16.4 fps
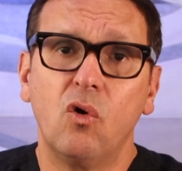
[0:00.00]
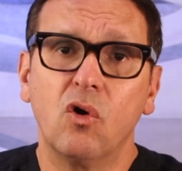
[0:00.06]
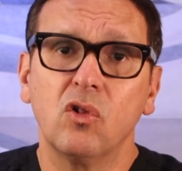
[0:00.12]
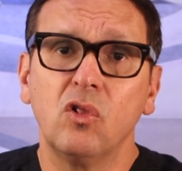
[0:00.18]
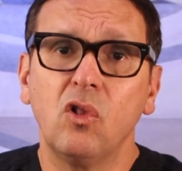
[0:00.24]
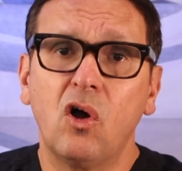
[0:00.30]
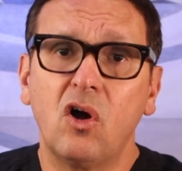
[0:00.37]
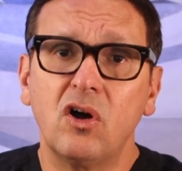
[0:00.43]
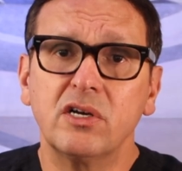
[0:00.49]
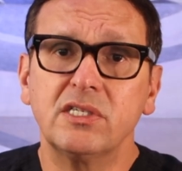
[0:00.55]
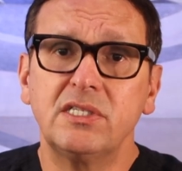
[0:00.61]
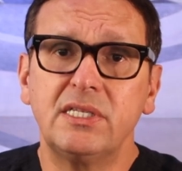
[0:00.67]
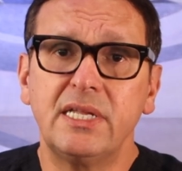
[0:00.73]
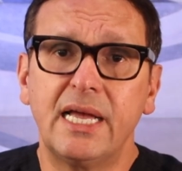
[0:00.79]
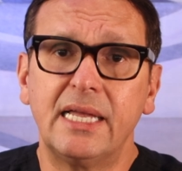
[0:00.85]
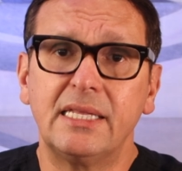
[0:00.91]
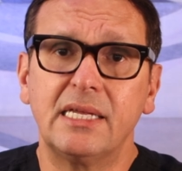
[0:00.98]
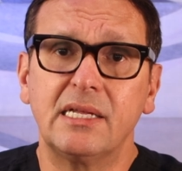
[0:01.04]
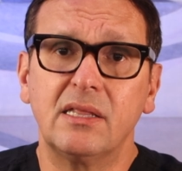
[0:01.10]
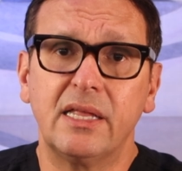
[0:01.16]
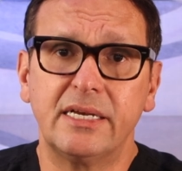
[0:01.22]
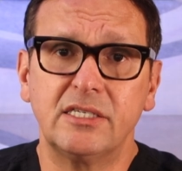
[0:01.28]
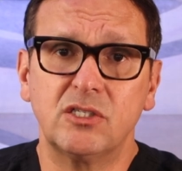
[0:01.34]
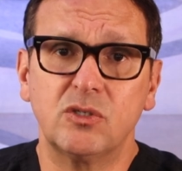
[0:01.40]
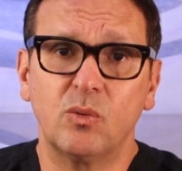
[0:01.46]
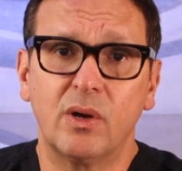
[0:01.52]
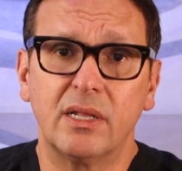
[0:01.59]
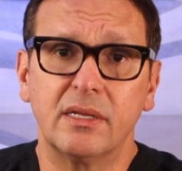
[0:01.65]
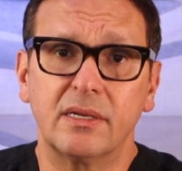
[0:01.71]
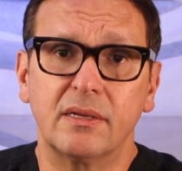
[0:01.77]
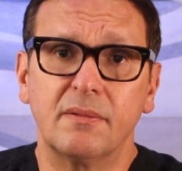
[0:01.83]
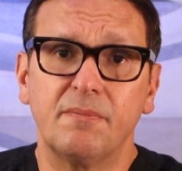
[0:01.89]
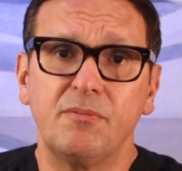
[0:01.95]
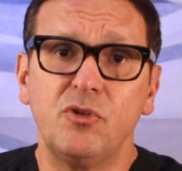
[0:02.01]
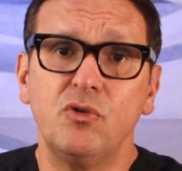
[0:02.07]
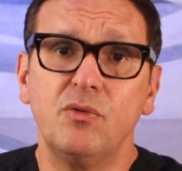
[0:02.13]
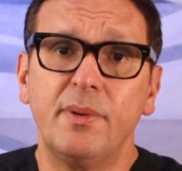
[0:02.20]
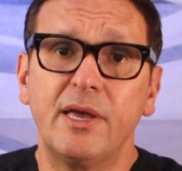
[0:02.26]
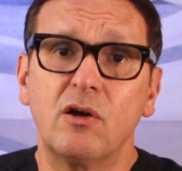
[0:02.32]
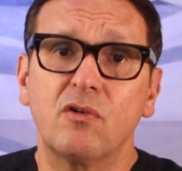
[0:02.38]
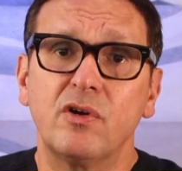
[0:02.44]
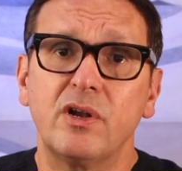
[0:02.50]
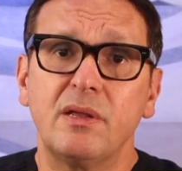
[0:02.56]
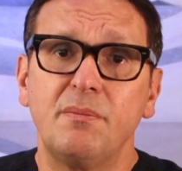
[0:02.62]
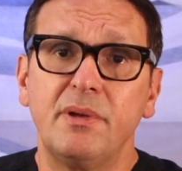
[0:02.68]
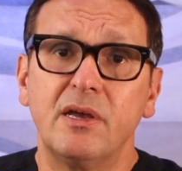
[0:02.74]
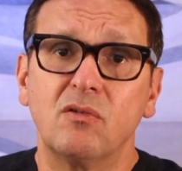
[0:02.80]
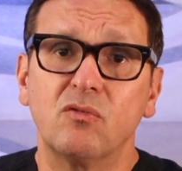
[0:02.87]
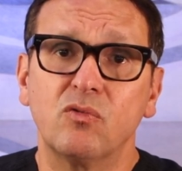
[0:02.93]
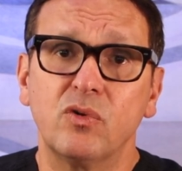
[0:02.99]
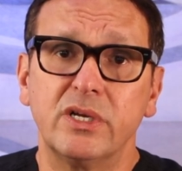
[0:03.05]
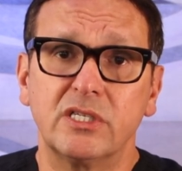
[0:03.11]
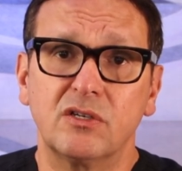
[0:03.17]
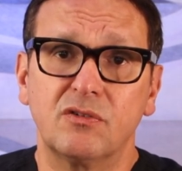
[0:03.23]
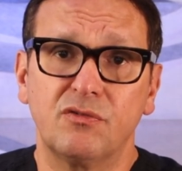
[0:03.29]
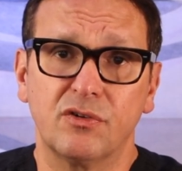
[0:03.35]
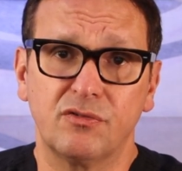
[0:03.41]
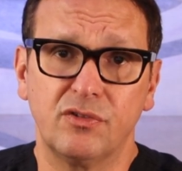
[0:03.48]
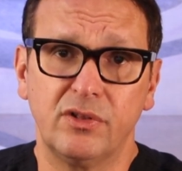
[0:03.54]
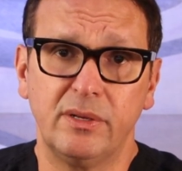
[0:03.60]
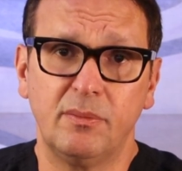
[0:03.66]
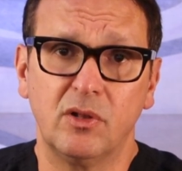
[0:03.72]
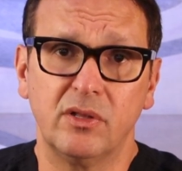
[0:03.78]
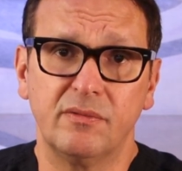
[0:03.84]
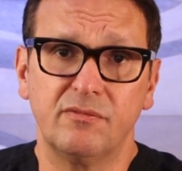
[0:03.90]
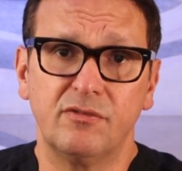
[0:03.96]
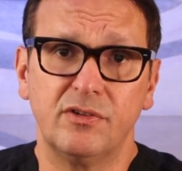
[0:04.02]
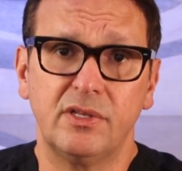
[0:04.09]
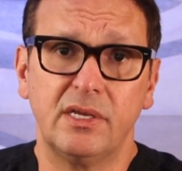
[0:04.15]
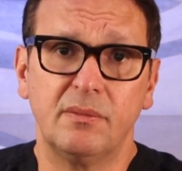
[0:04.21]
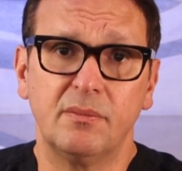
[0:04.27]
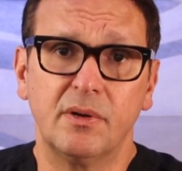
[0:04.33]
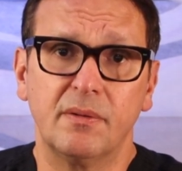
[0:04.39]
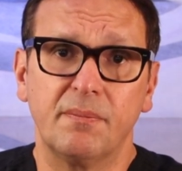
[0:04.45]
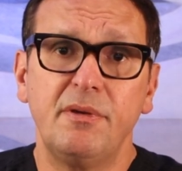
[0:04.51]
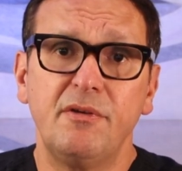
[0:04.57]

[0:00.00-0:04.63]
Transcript: or long-standing leg swelling, you may already be at risk for phlebolymphedema.